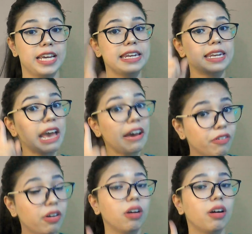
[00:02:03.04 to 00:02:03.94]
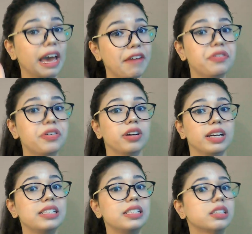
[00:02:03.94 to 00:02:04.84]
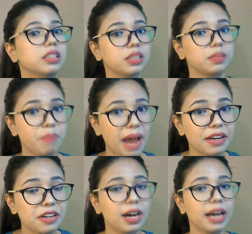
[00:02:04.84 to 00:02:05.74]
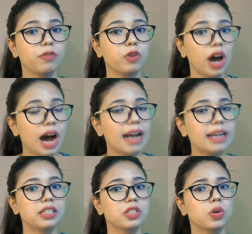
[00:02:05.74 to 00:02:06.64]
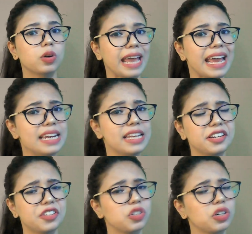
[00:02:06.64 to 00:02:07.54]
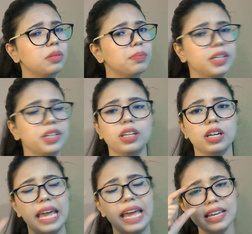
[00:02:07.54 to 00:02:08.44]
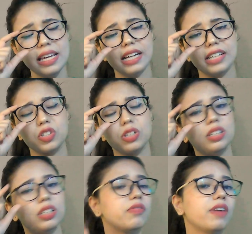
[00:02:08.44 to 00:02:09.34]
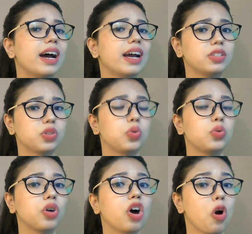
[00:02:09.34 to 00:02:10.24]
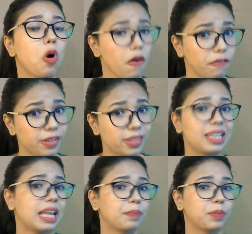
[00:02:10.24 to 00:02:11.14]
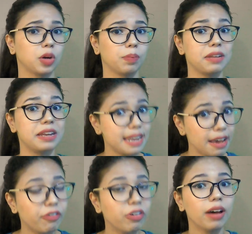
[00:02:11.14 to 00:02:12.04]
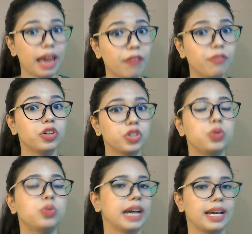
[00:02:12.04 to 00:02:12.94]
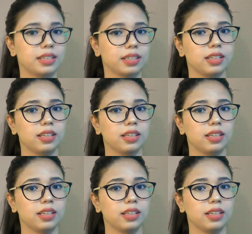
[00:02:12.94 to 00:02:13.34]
never ever insert pen drive or hard disk or any external material, any external device to your office laptop. Never ever do that.